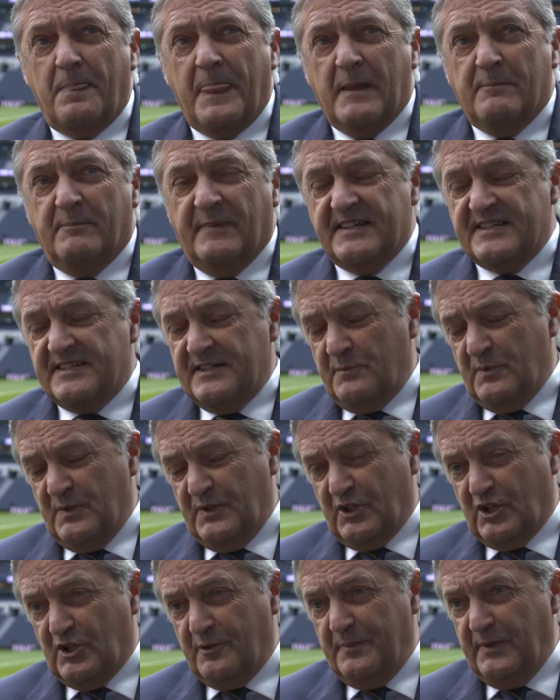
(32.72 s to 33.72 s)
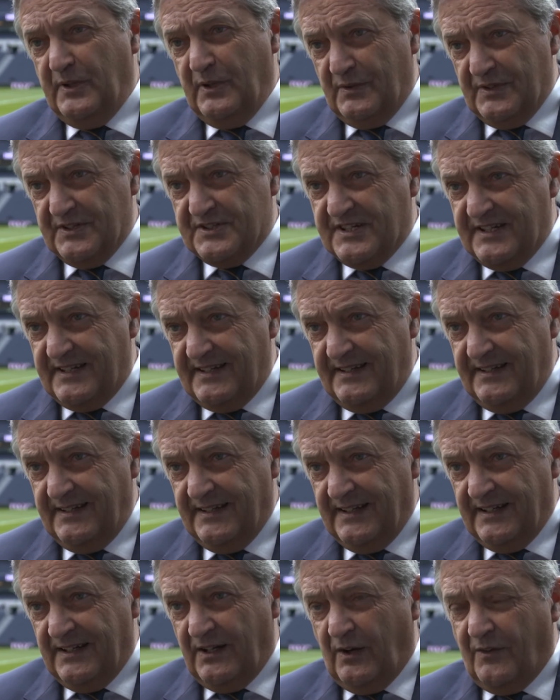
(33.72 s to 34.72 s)
mixing in with the community,
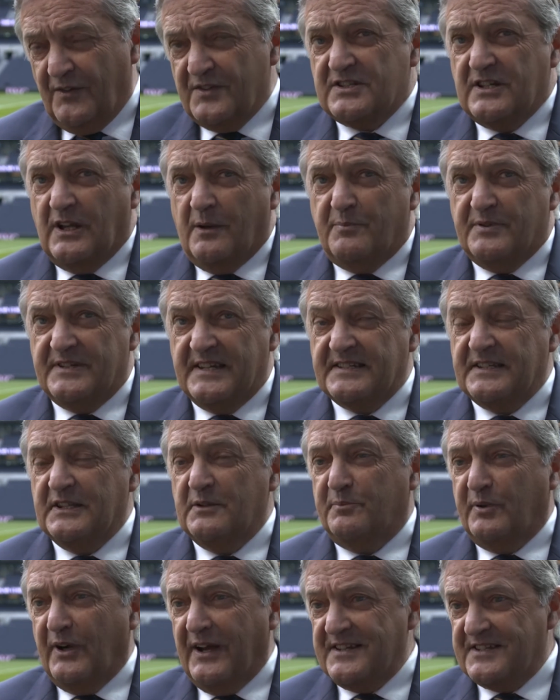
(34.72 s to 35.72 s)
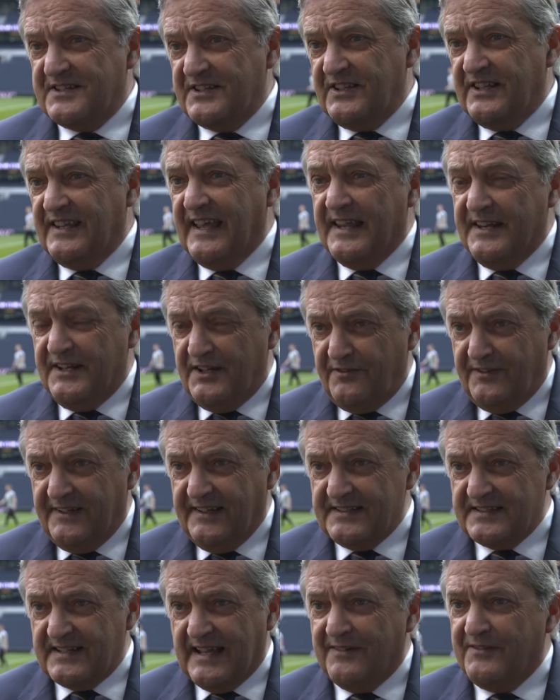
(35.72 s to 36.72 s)
obviously I'm presenting the prizes at the end of
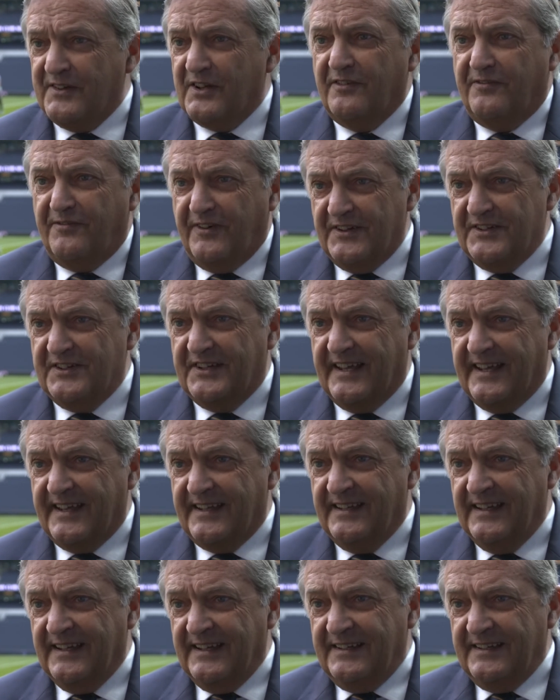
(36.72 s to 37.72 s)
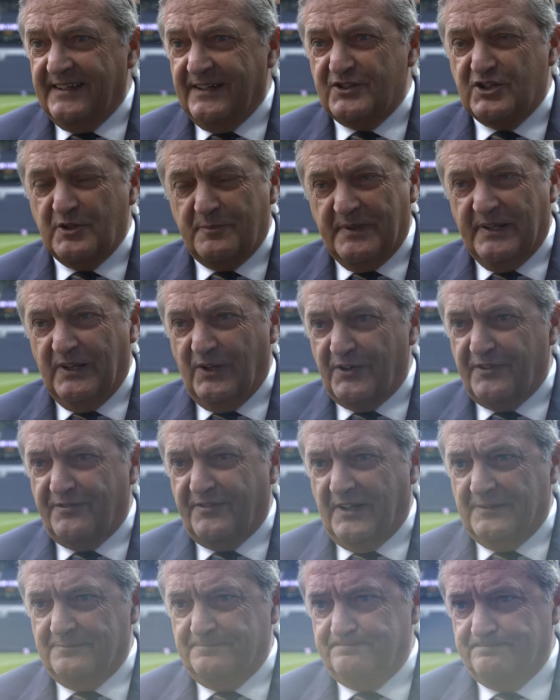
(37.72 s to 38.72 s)
it, having a fun day, you know, it should be a lot of
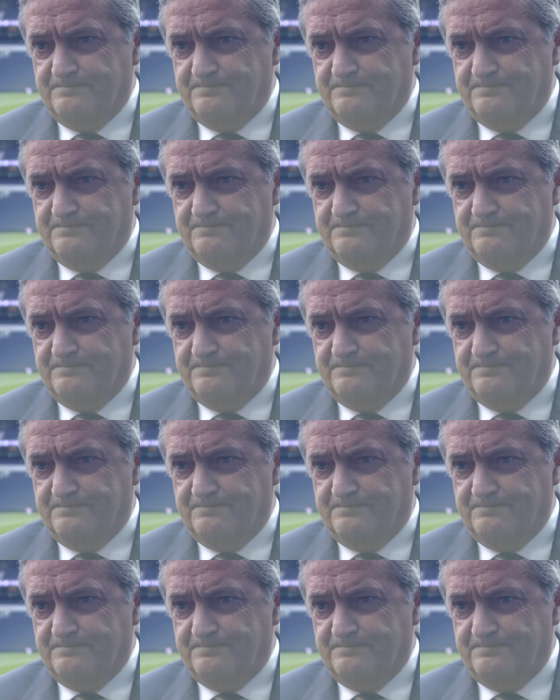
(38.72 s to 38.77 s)
fun.